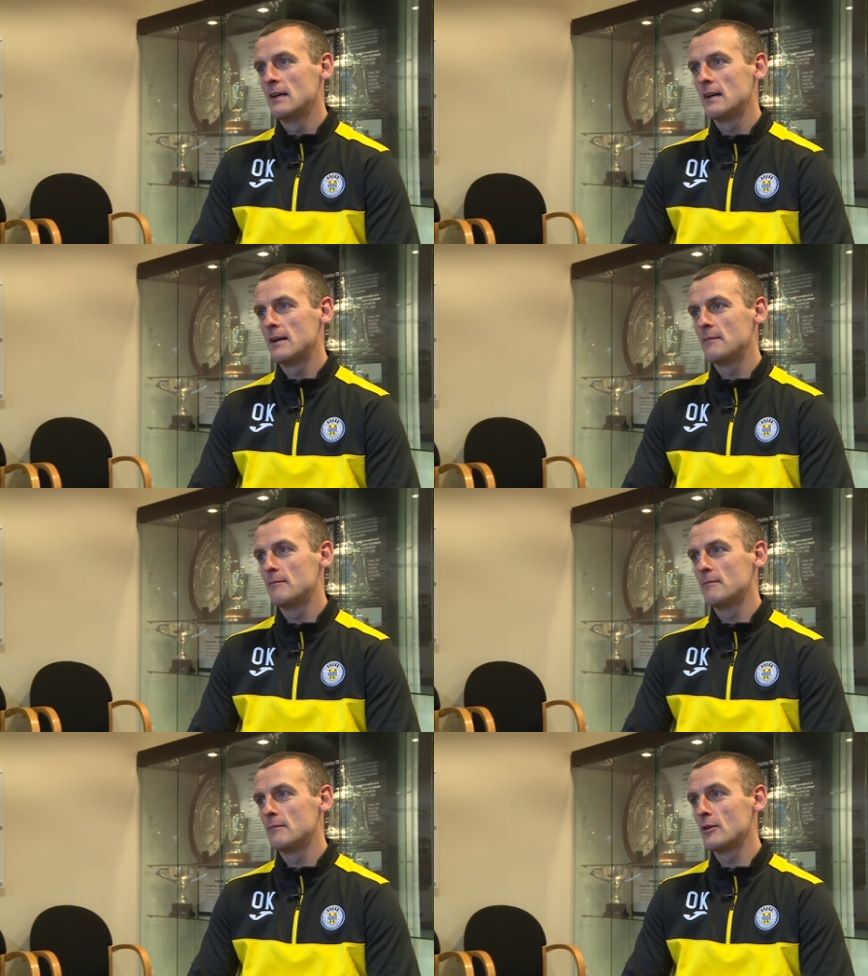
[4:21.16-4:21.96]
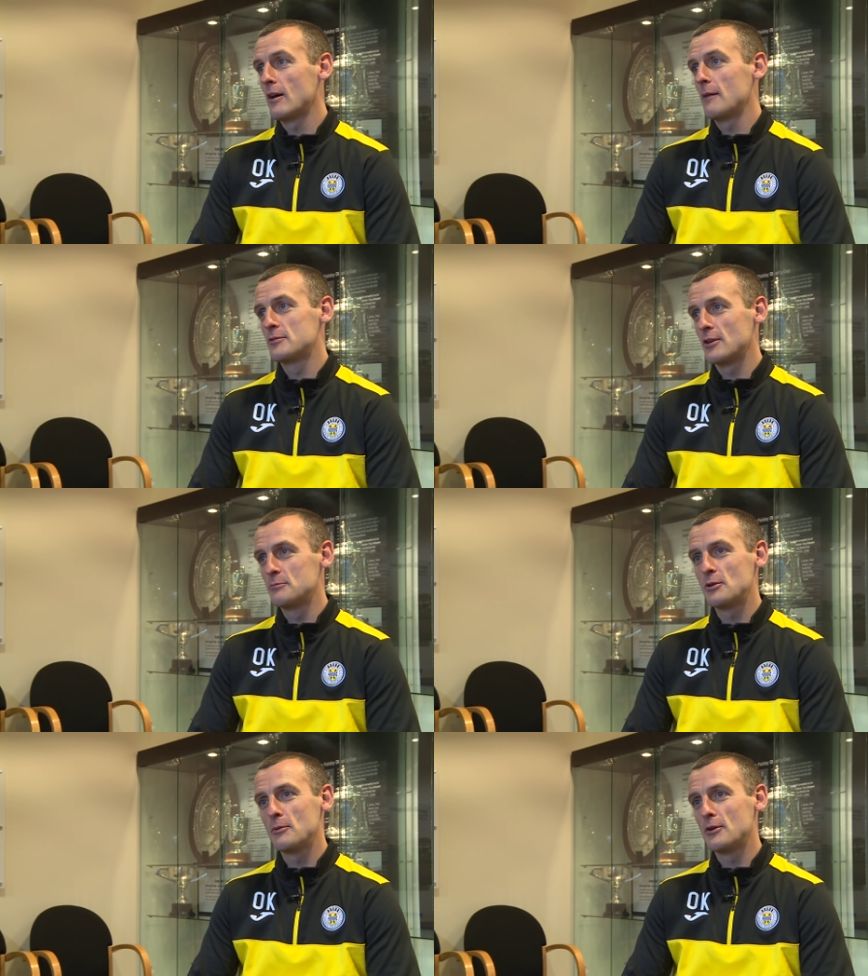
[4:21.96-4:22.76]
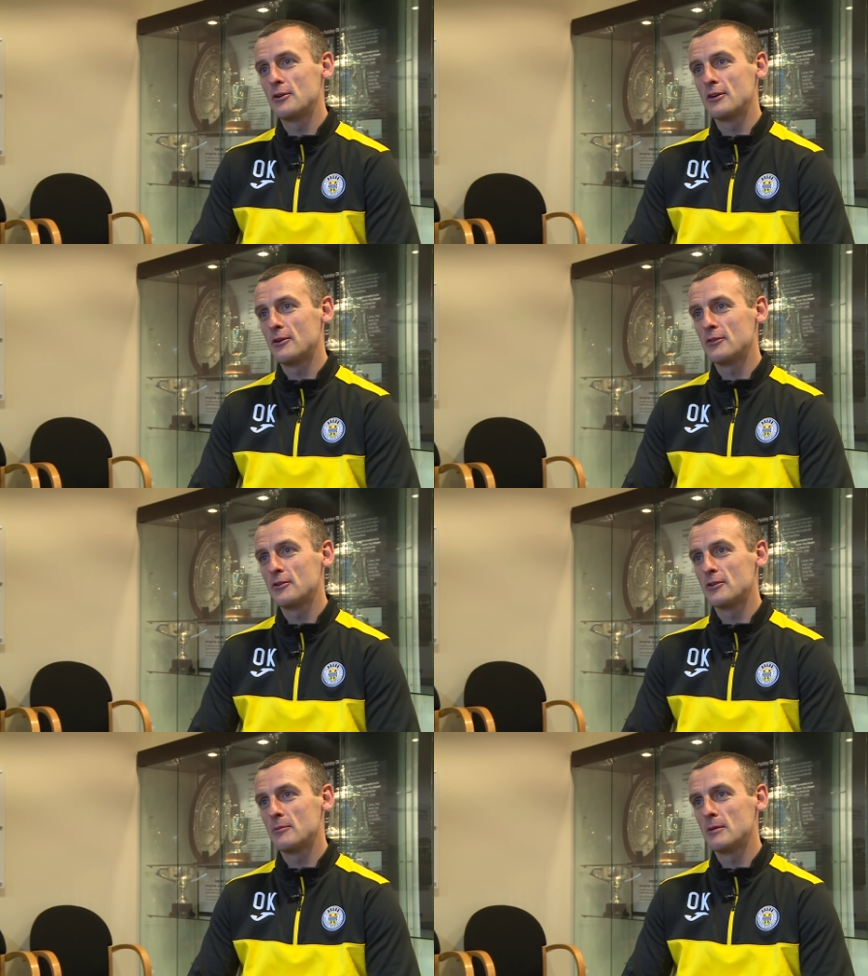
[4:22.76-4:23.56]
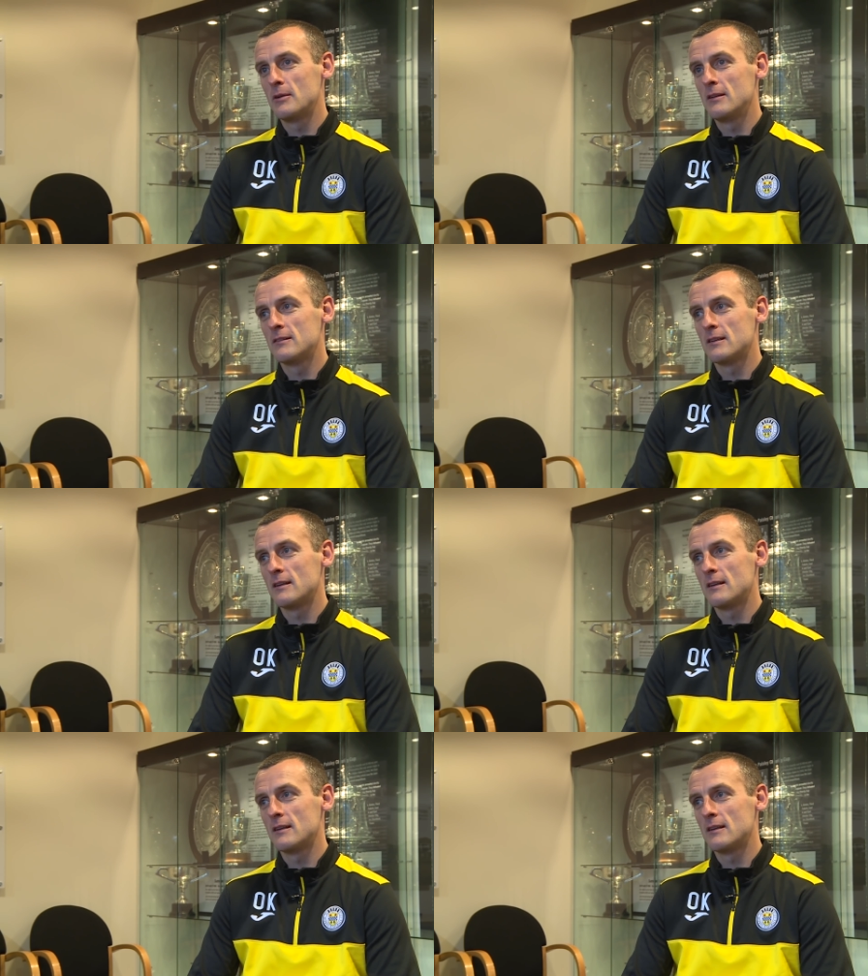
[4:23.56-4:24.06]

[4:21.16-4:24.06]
I'm sure when I do get on to it, it'll be brilliant.